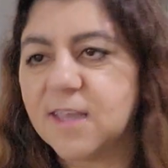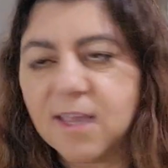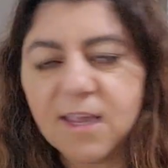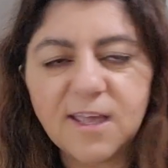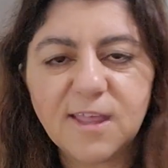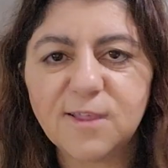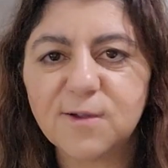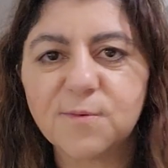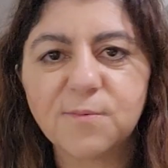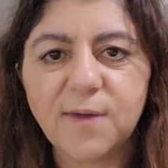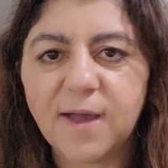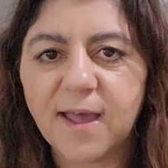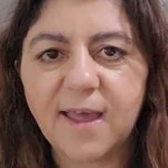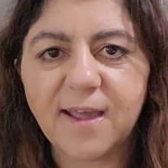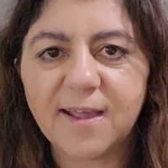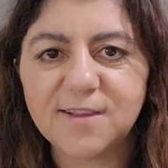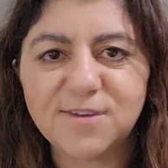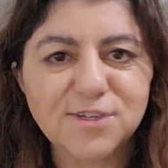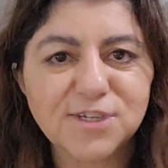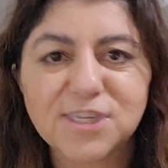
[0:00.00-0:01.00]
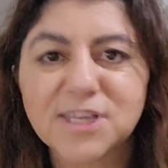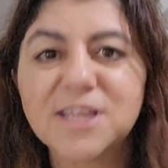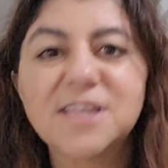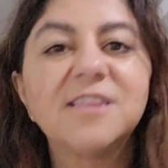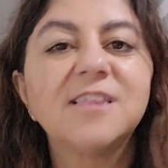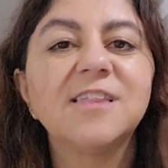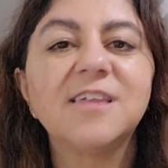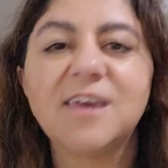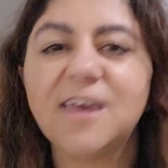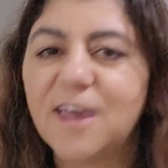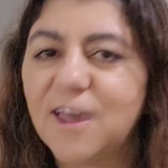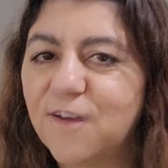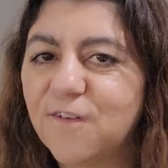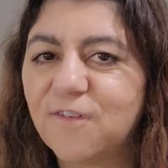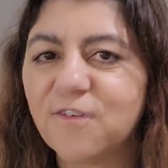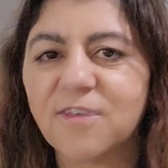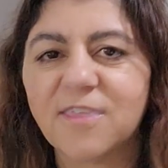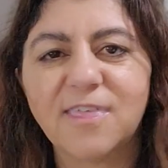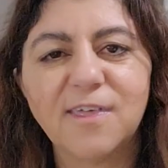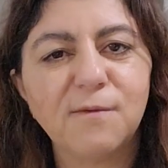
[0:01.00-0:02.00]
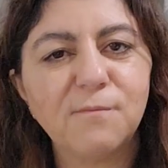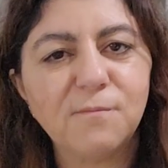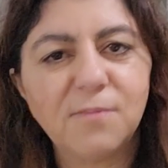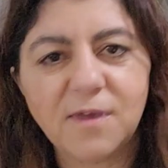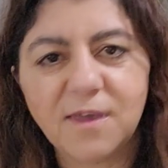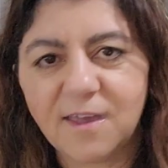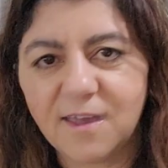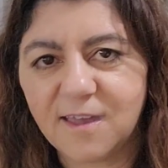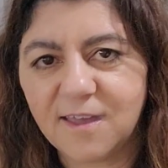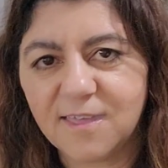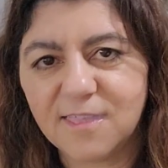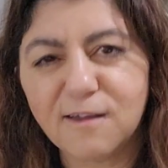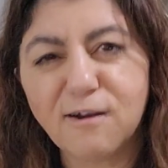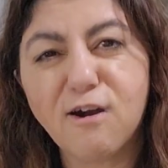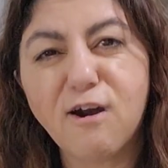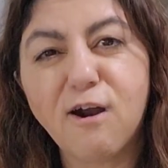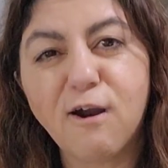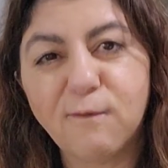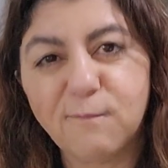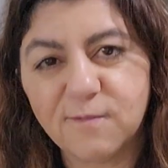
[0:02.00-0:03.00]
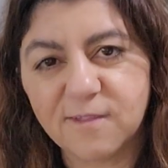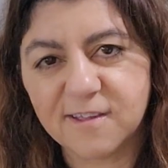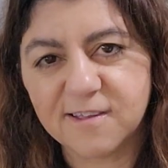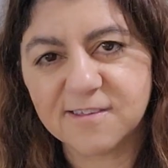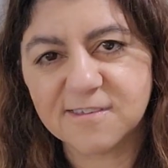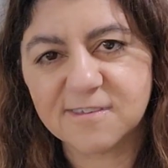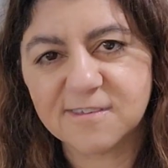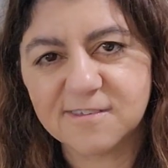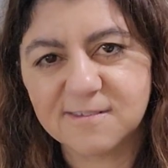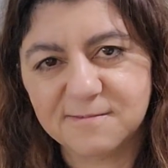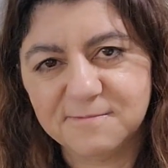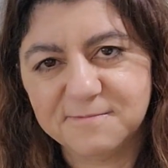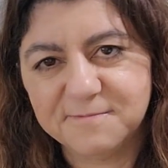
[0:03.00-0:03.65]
Either way, just leave them be. They're harmless.